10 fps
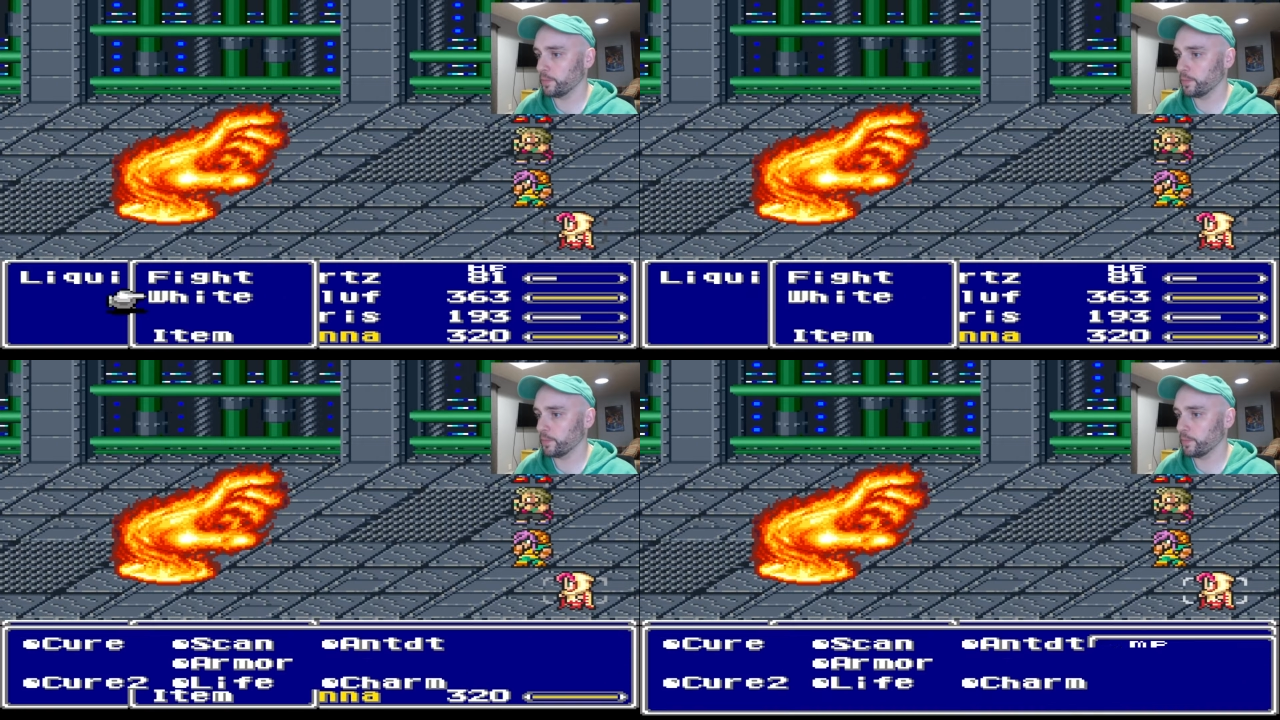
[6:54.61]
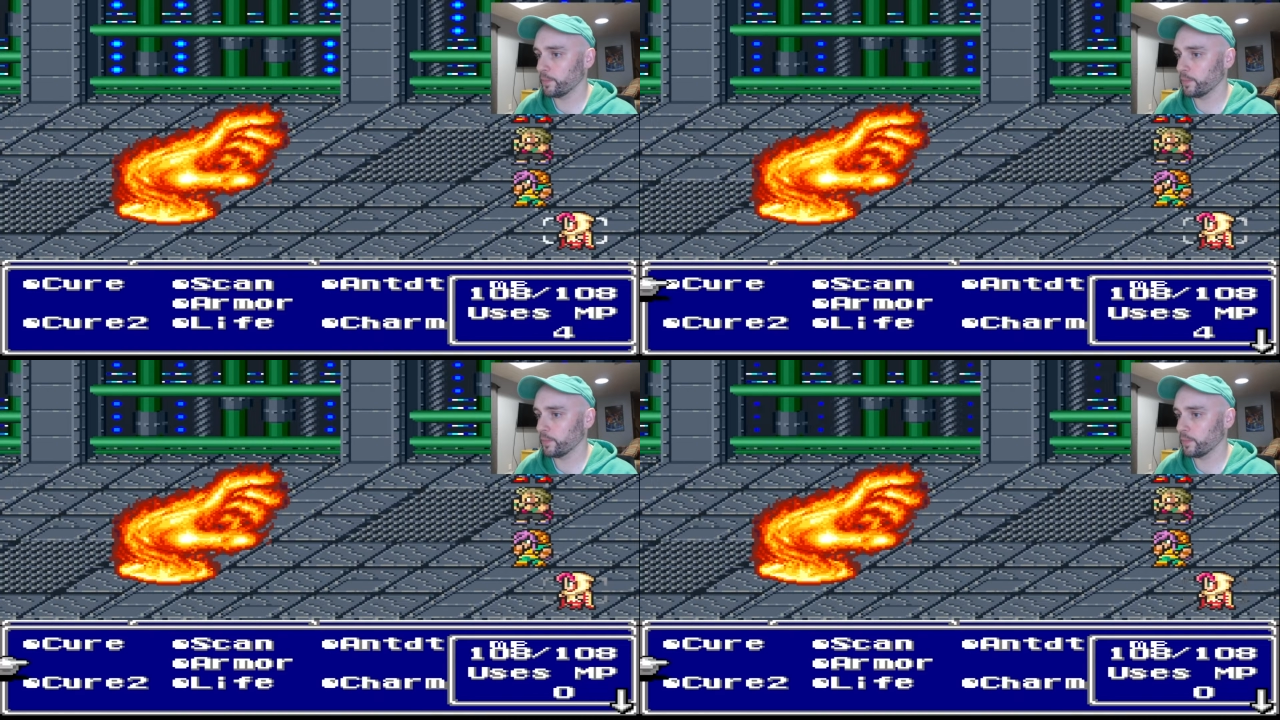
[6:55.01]

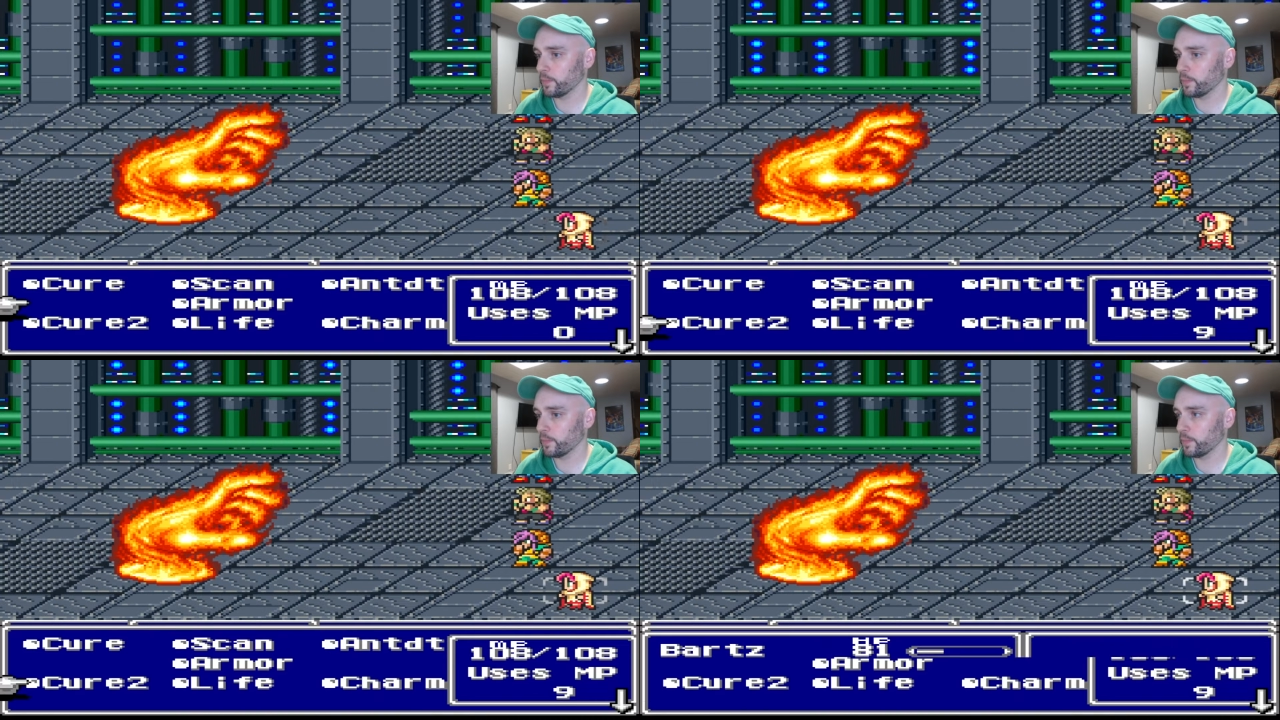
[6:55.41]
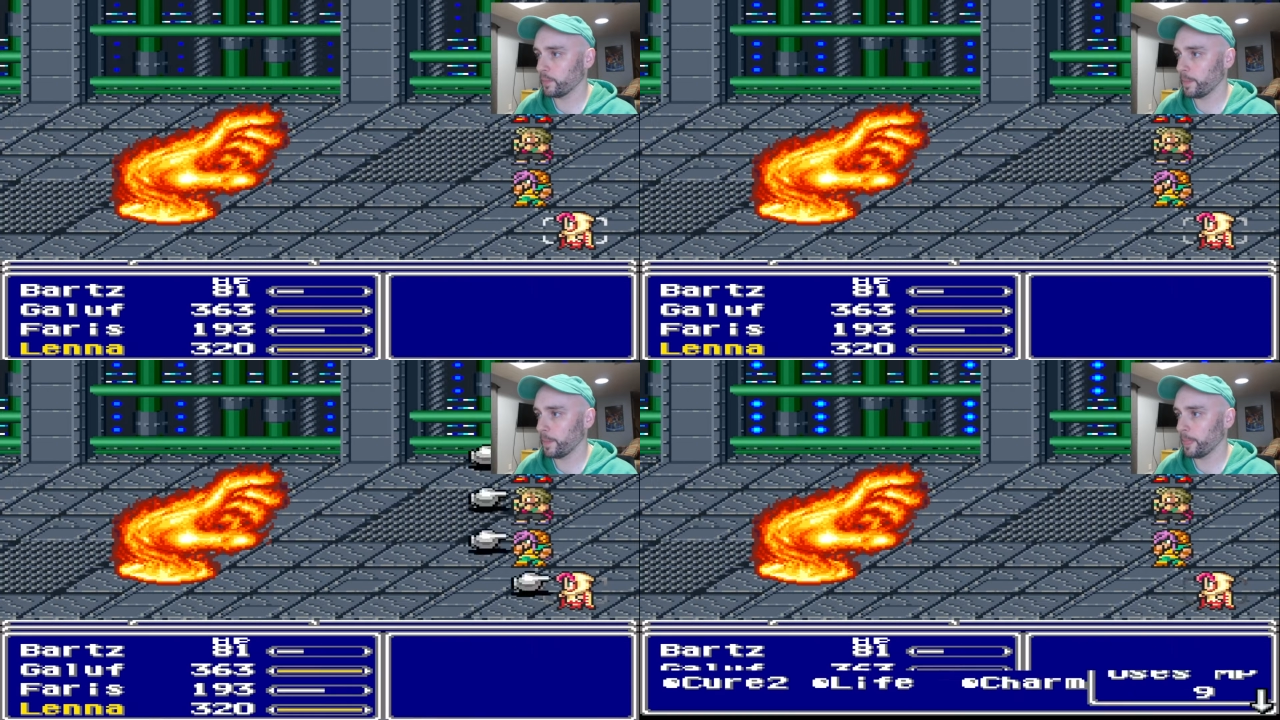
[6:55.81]

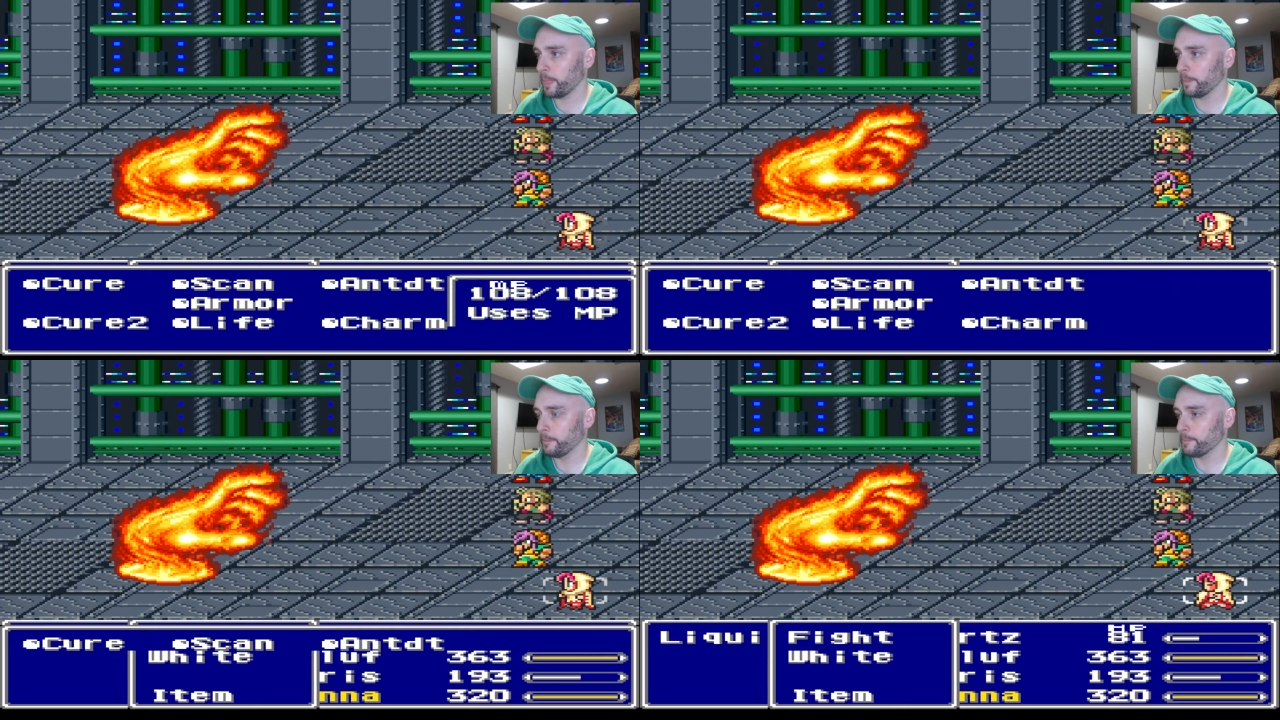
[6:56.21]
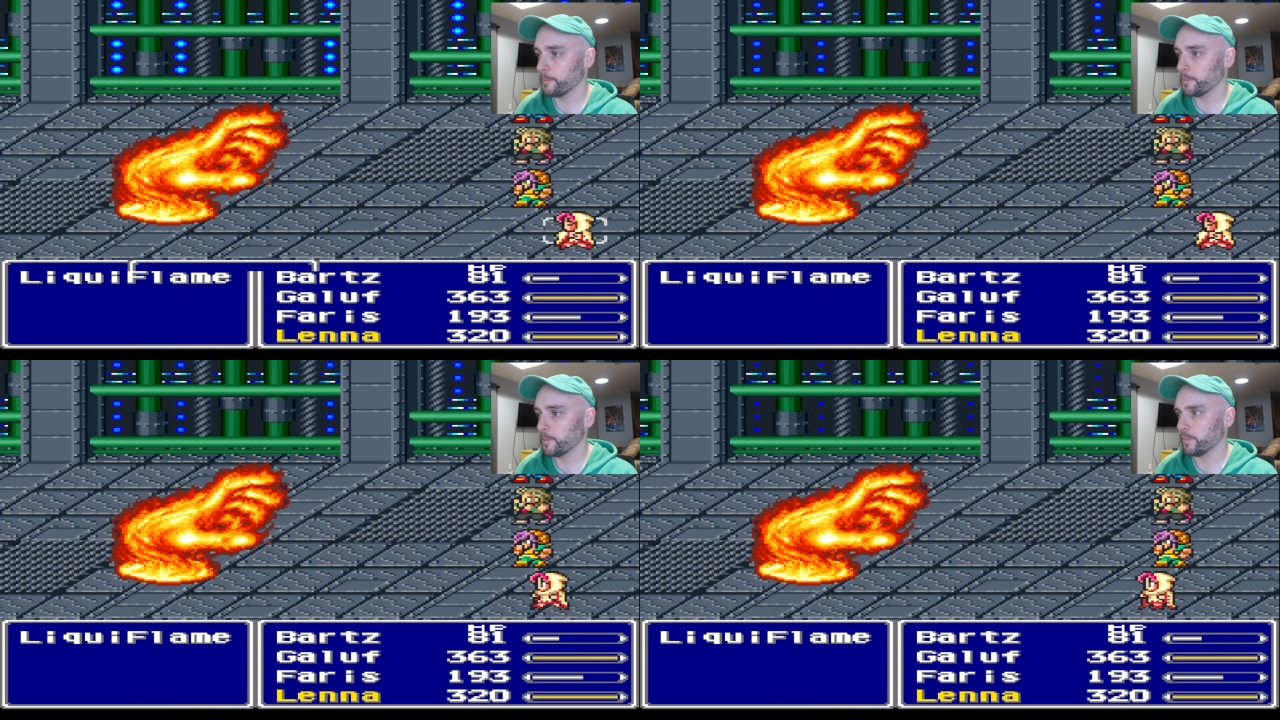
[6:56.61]

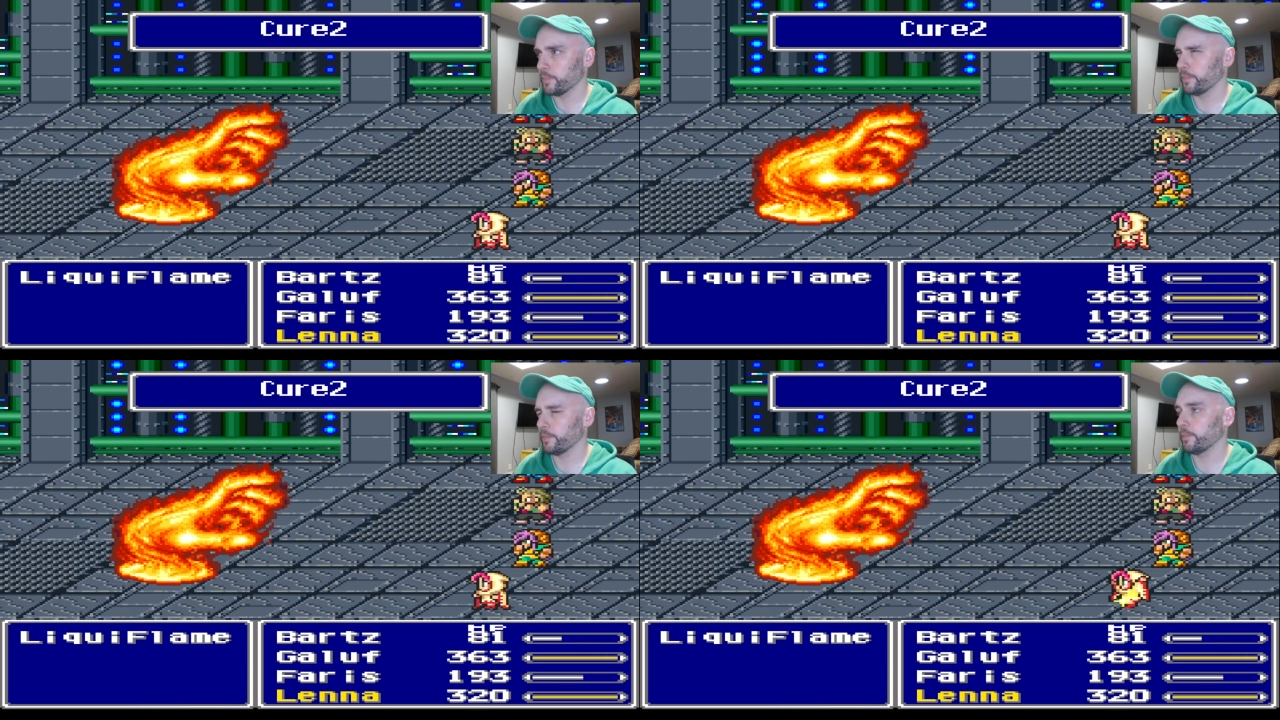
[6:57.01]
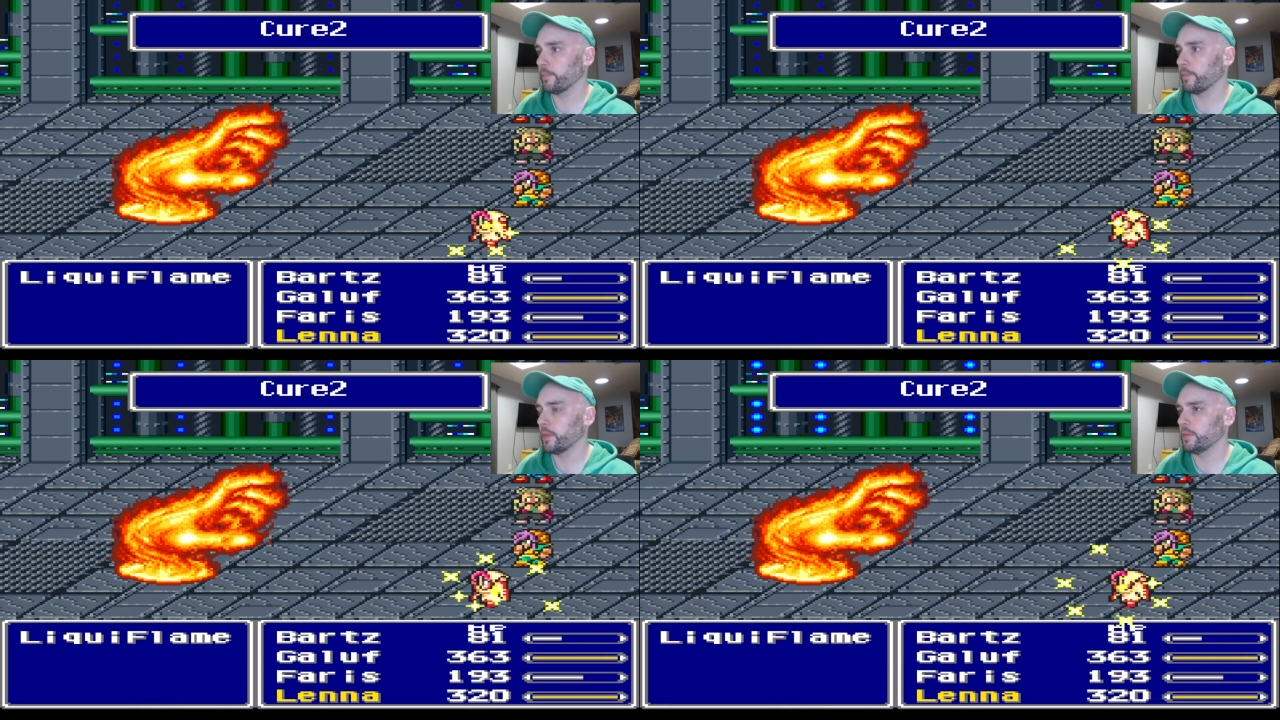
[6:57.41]

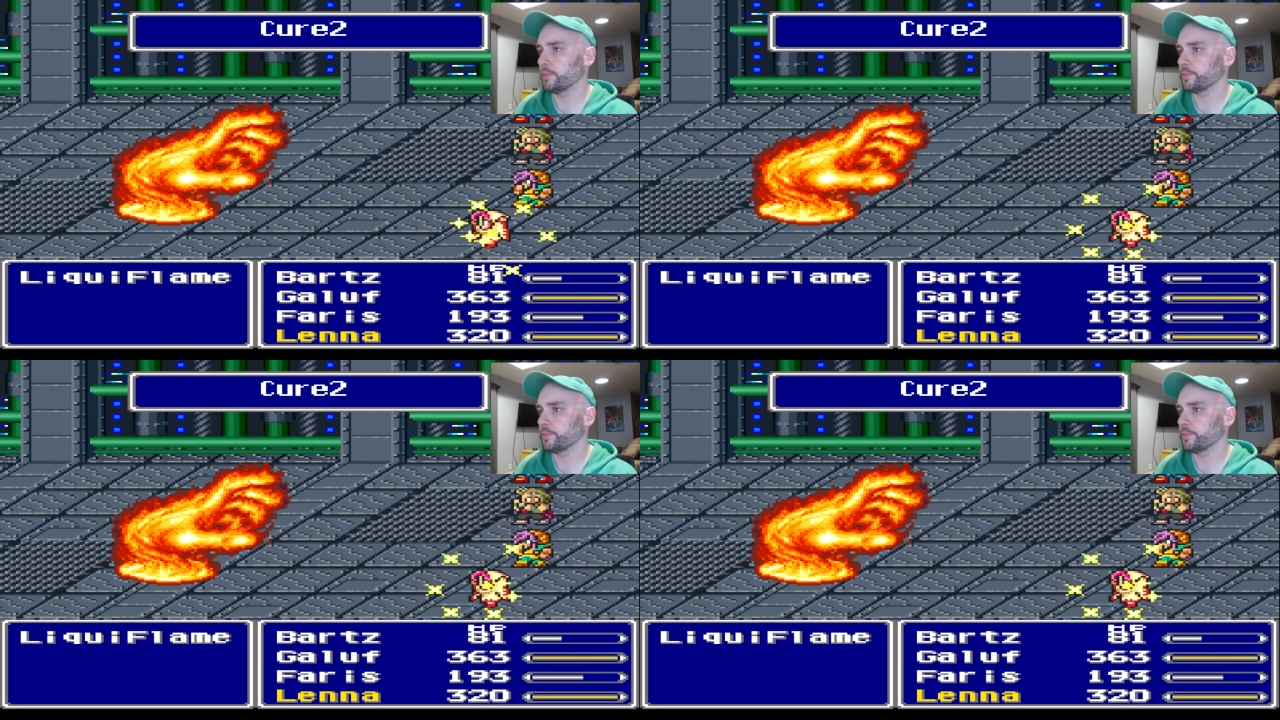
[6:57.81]
No one is speaking in this clip.